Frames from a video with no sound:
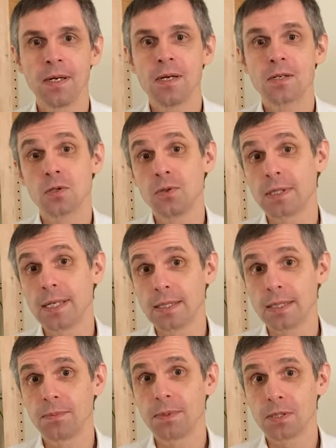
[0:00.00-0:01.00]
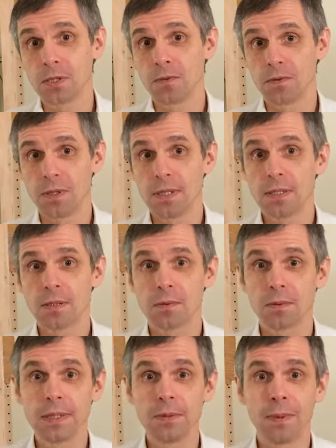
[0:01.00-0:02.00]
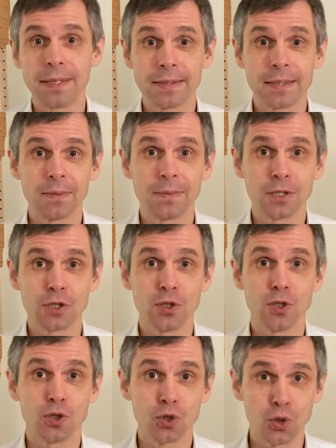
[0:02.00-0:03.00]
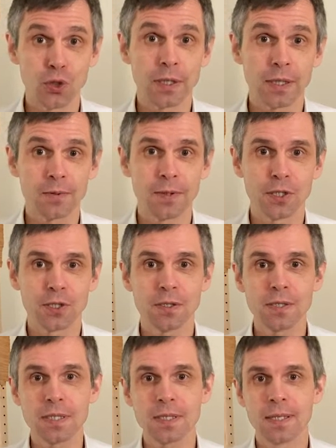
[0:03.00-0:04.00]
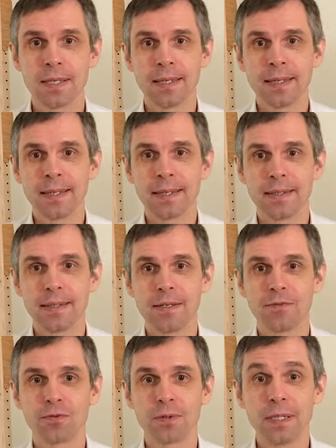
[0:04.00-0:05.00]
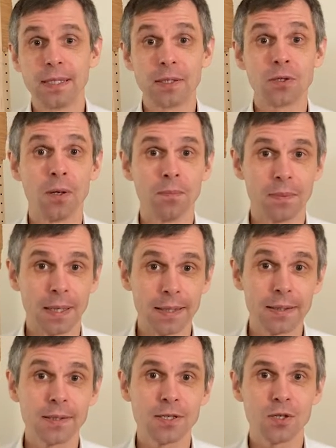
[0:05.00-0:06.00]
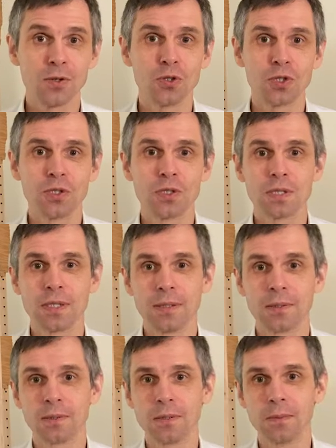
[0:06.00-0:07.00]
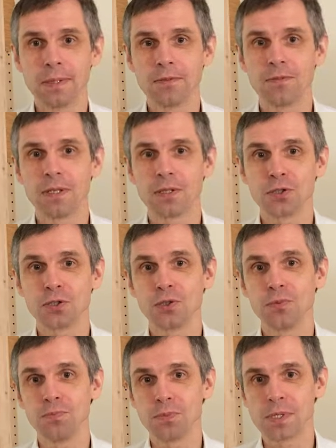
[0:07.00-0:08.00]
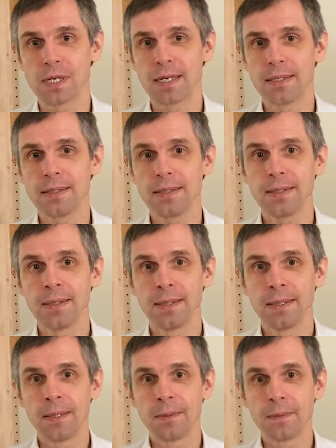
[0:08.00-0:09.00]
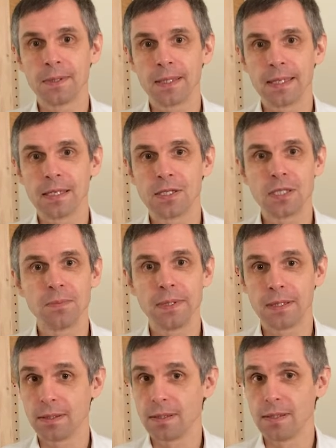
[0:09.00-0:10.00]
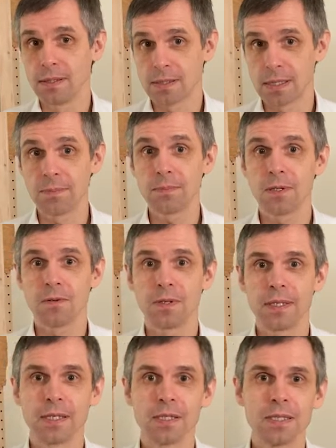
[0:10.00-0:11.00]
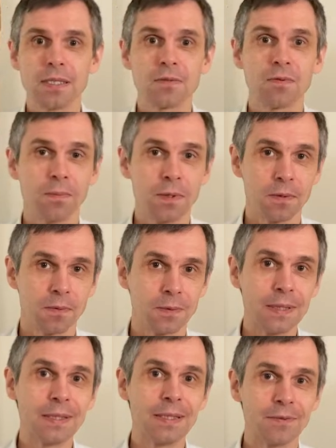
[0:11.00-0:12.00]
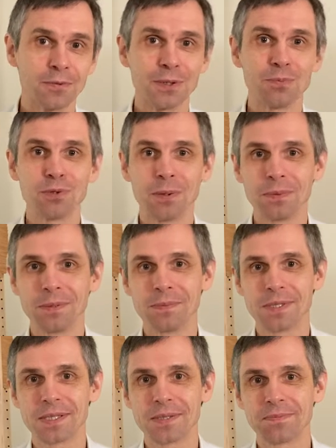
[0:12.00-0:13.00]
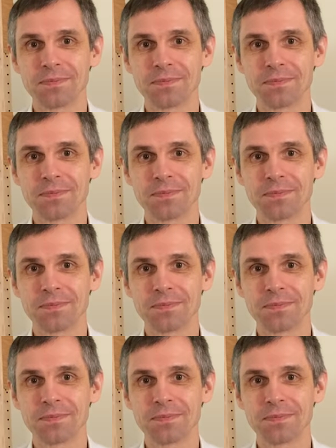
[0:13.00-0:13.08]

So you can simply solve these three one-dimensional Schrödinger equations and then freely combine the solutions into the wave function psi, with the energy being the sum of the energies from the three different problems.